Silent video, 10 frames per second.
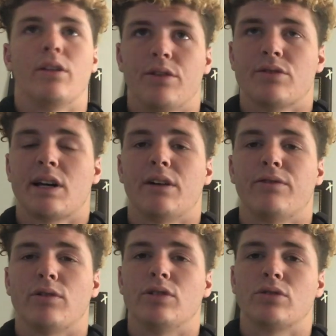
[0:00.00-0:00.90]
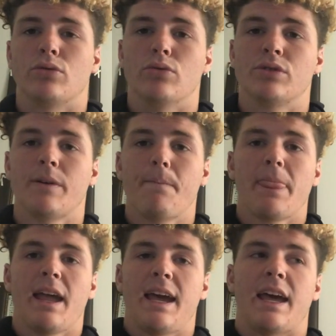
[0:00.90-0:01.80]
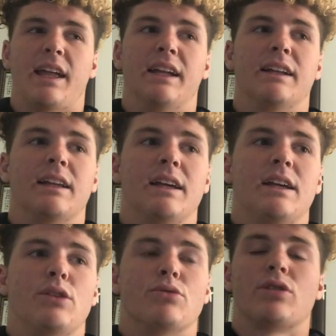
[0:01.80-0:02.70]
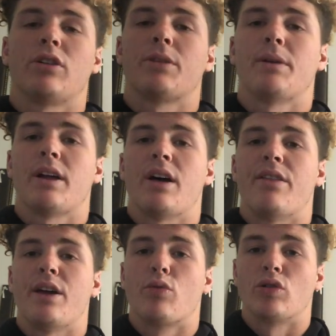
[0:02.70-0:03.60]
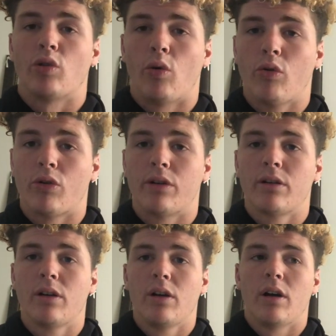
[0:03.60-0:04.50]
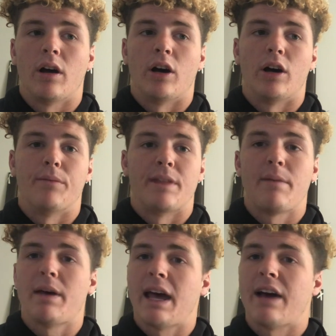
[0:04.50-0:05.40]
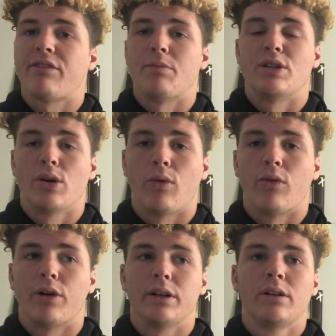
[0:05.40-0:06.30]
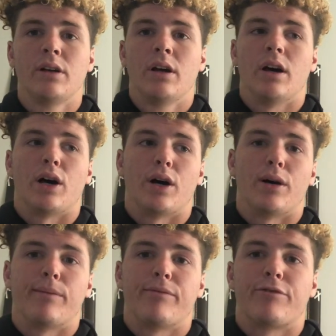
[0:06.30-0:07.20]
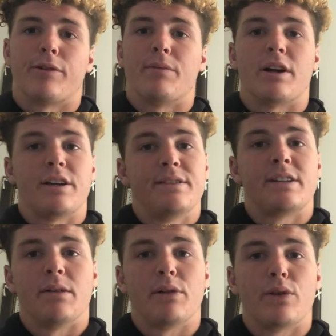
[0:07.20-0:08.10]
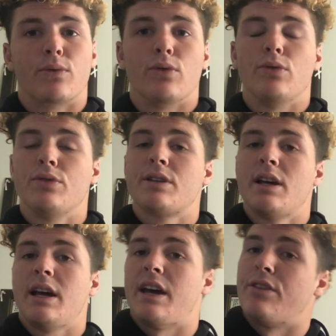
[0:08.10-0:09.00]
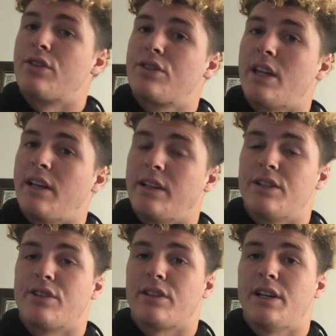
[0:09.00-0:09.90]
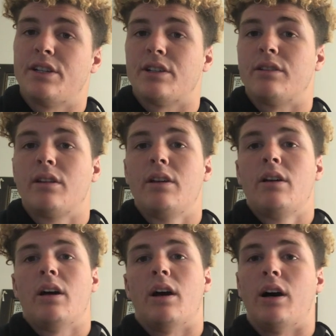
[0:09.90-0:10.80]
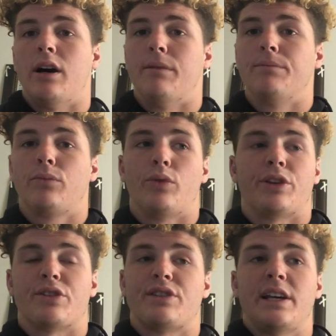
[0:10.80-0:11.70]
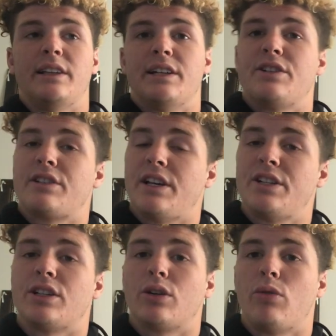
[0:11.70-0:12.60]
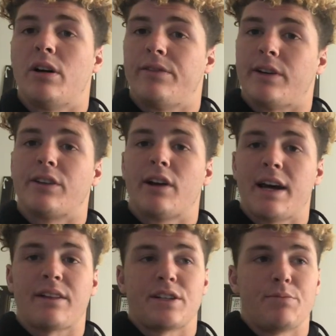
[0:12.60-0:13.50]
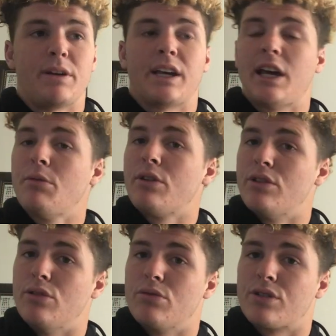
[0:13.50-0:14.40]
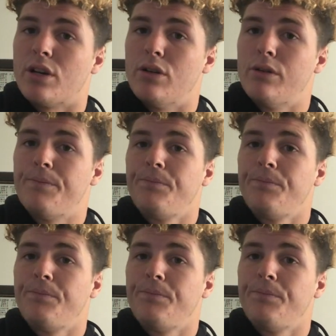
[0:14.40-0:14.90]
those California schools, and he was talking about how they were torn. They may have to be torn from their NCAA rules and their state legislation. with their state legislation qualifying their athletes being able to do so,